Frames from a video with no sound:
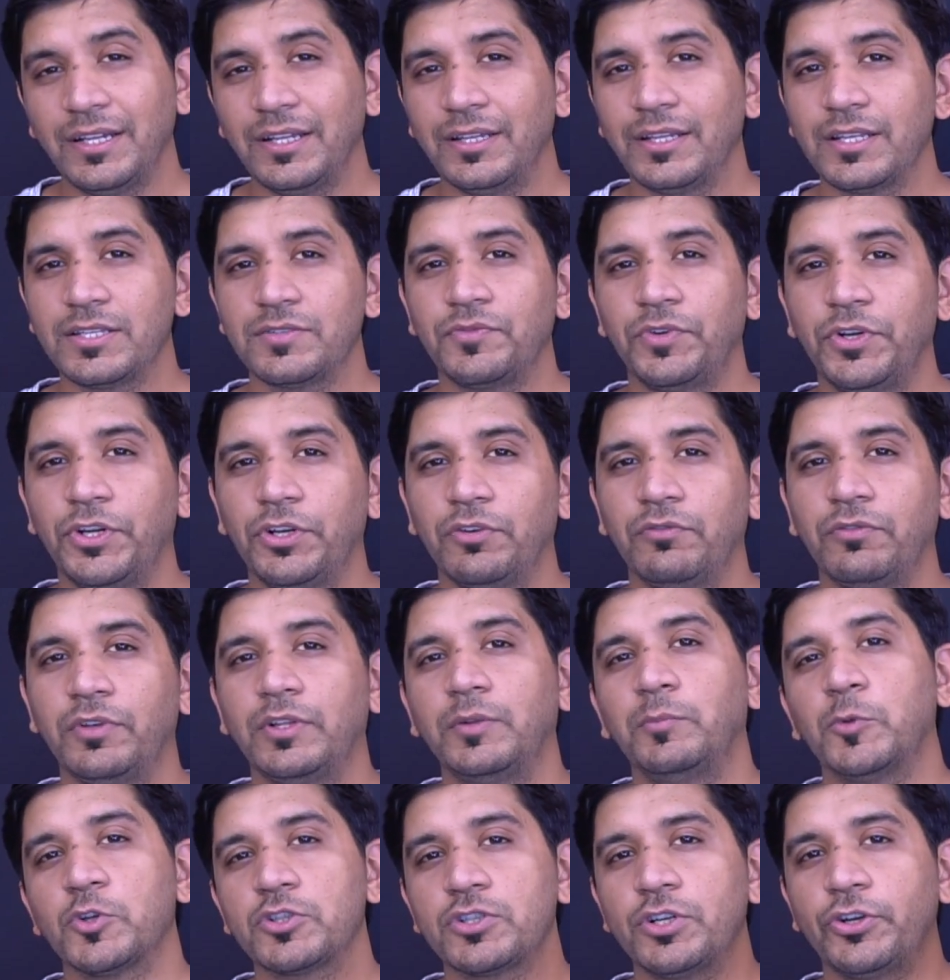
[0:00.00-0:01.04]
in this video we'll
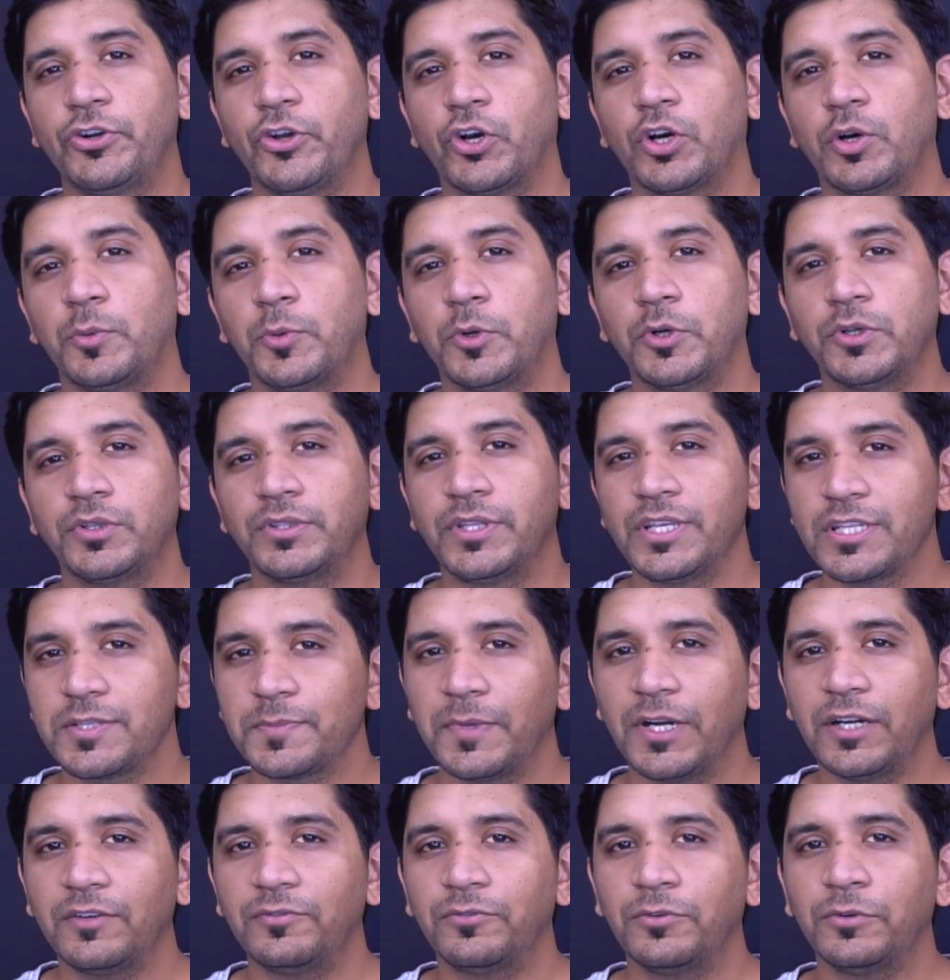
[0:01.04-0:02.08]
mostly talk about this
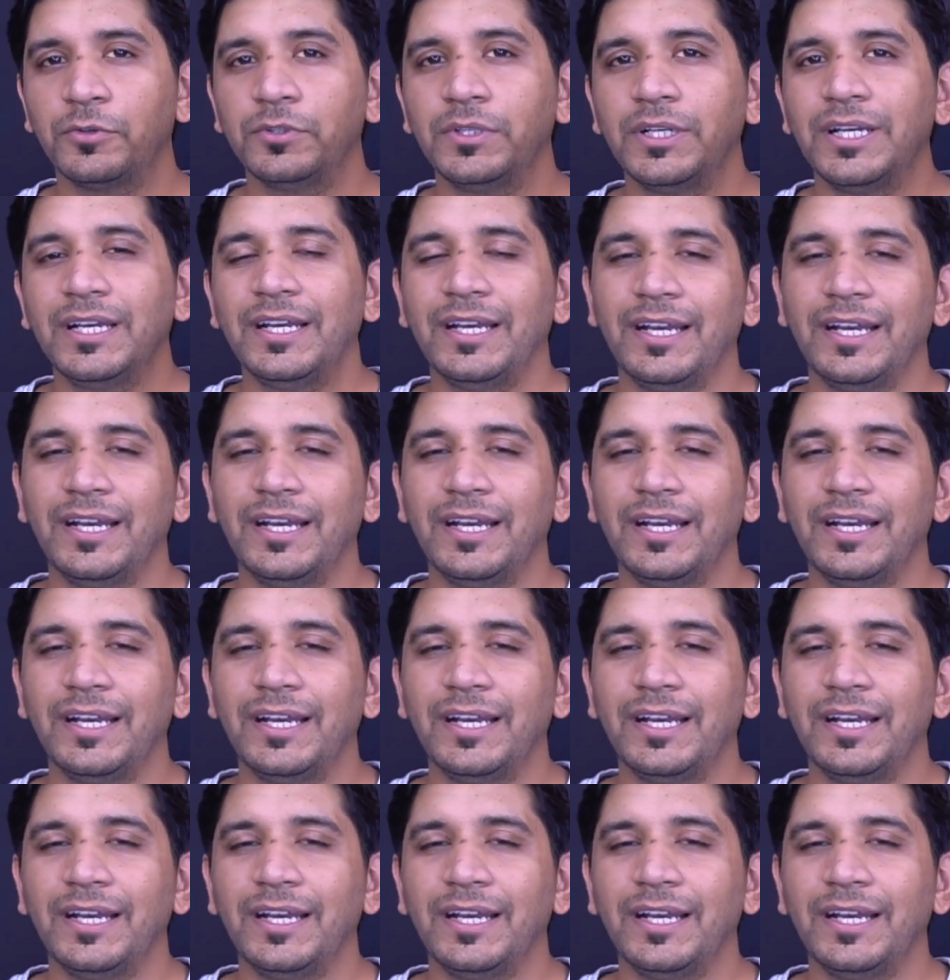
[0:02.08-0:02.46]
smartphone